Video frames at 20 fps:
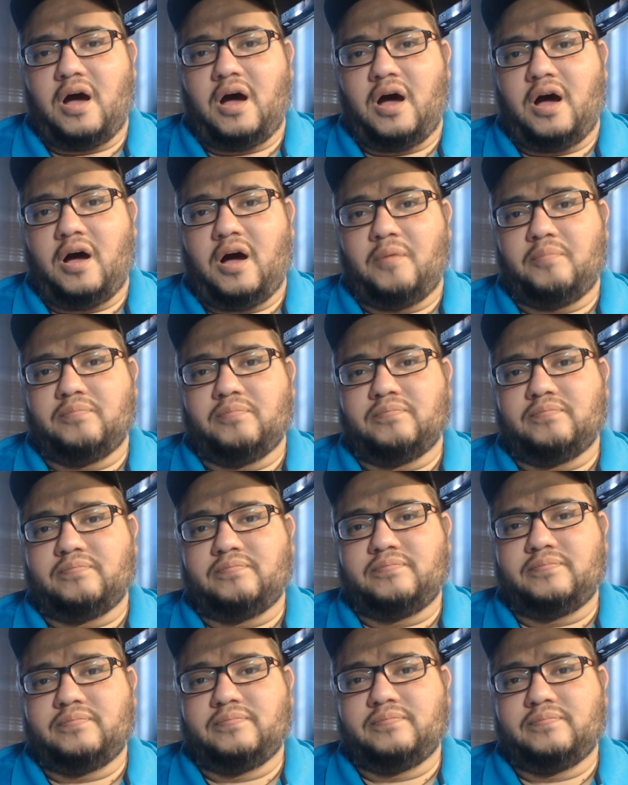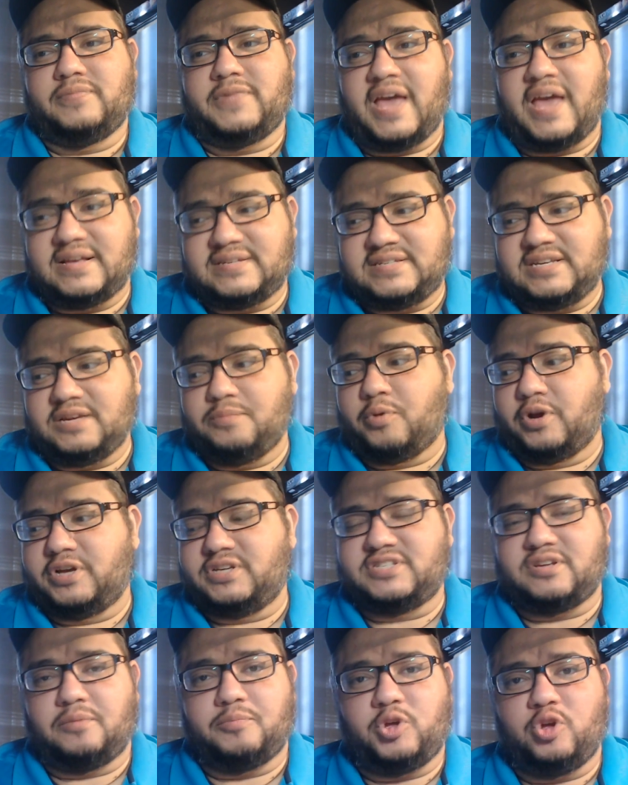Um, yes, he
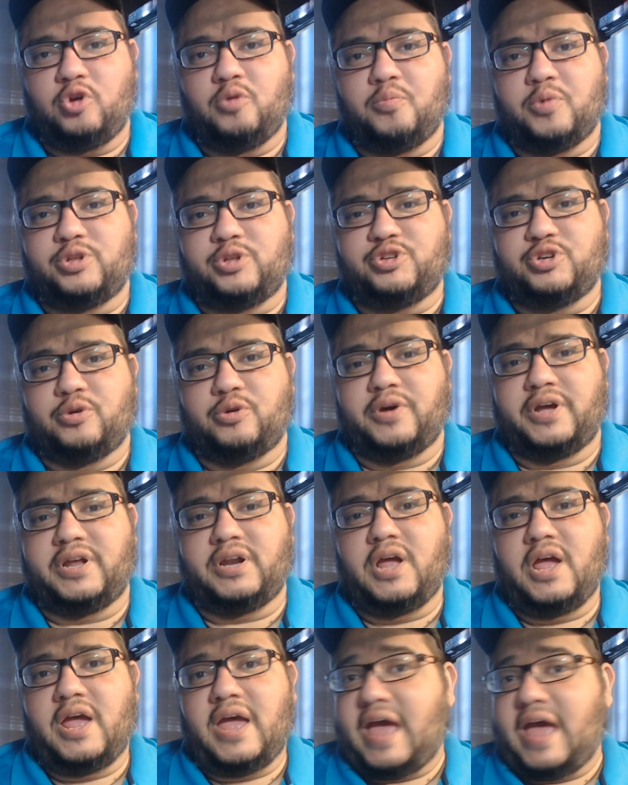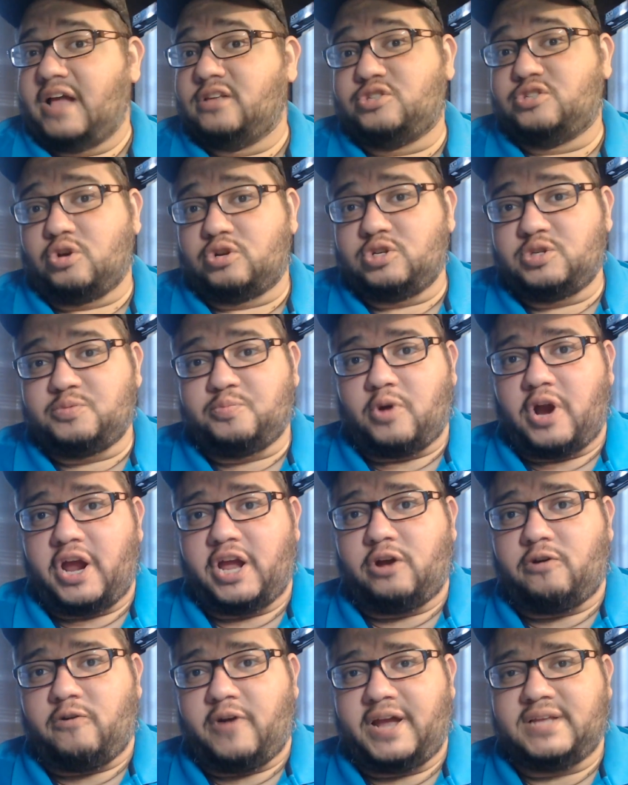brings some humor to it, and so does
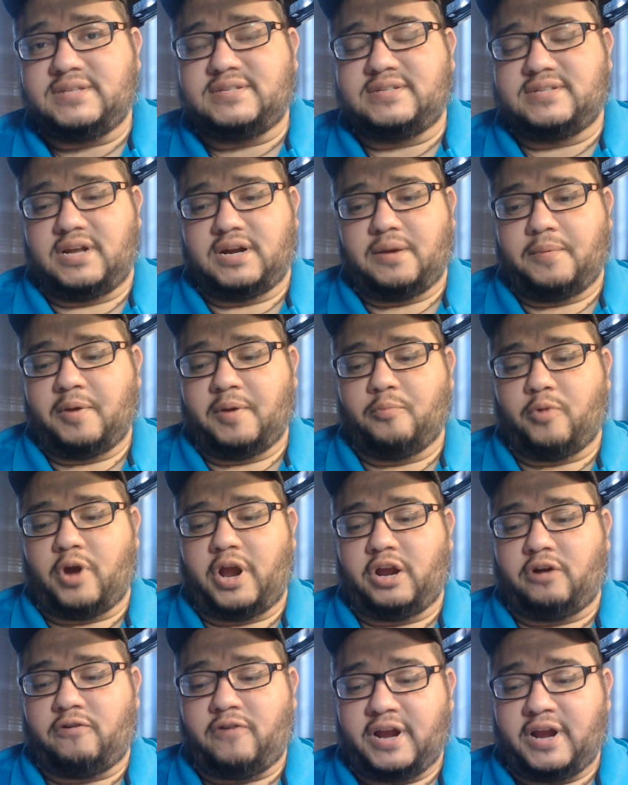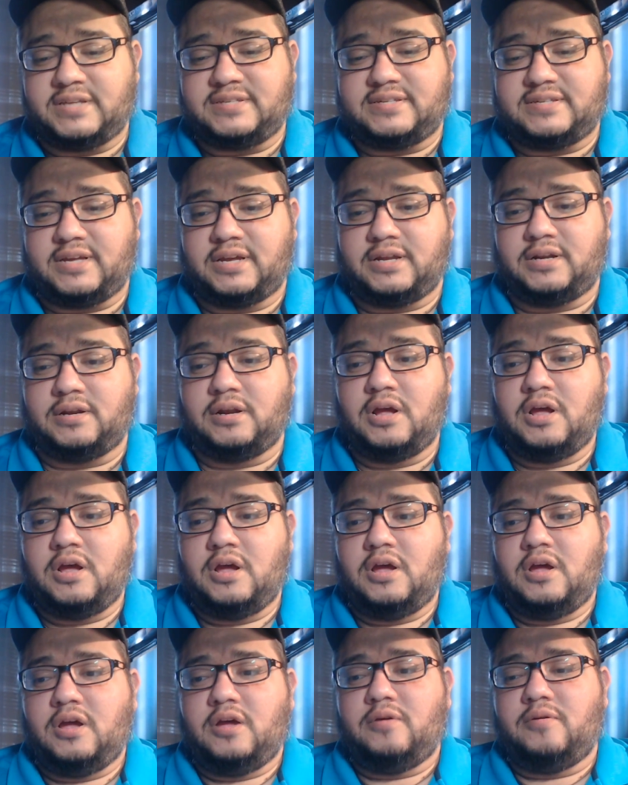Bryan Cranston. I mean, Bryan Cranston,
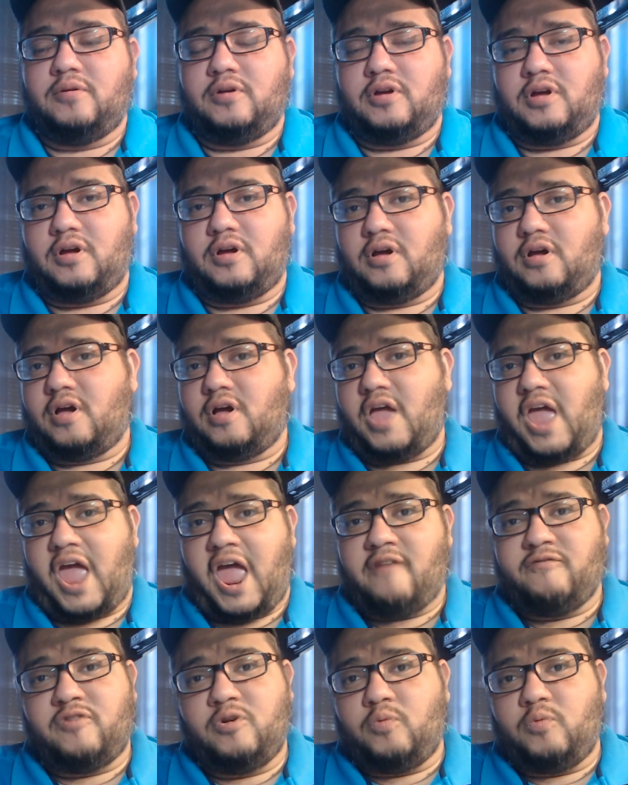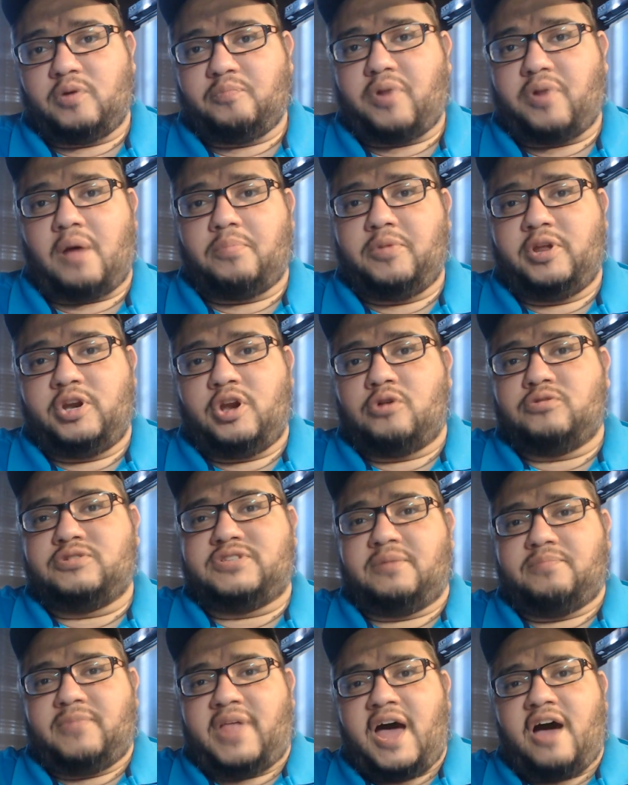everyone probably
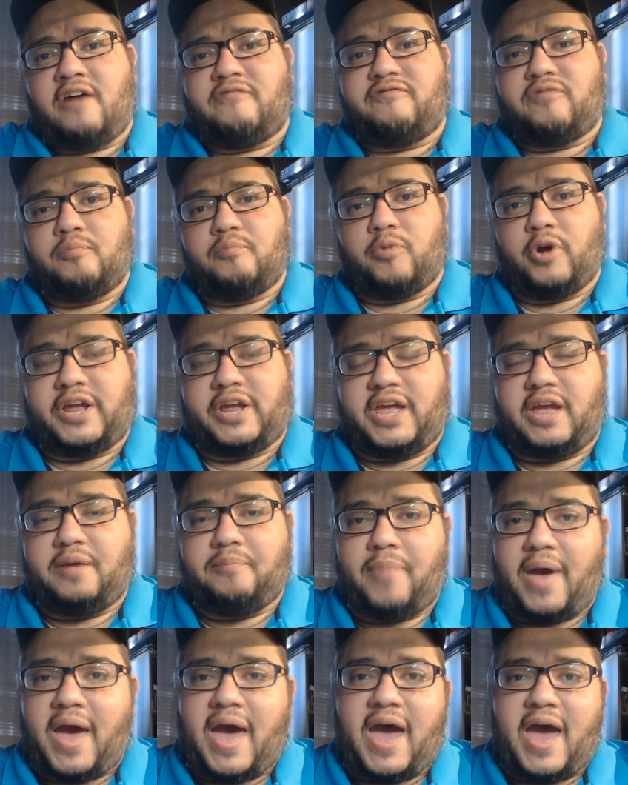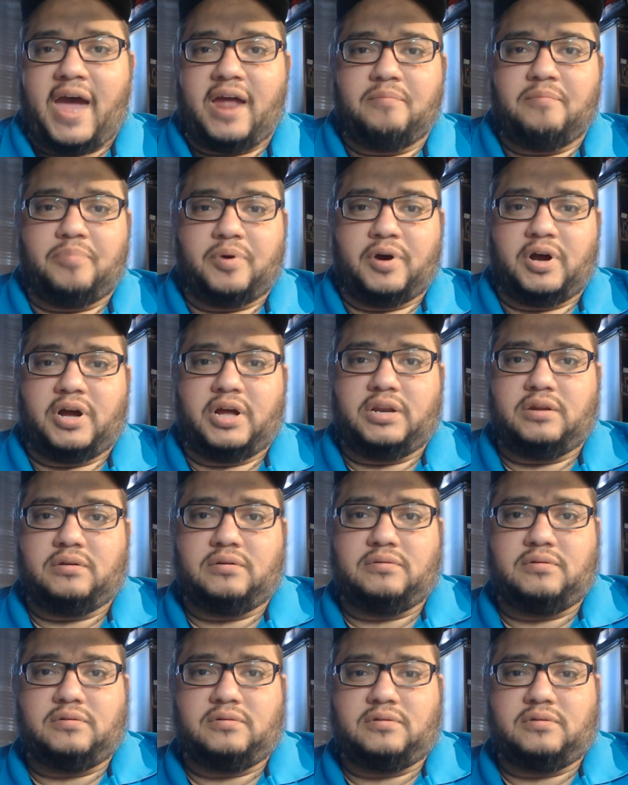knows him now from Breaking Bad, but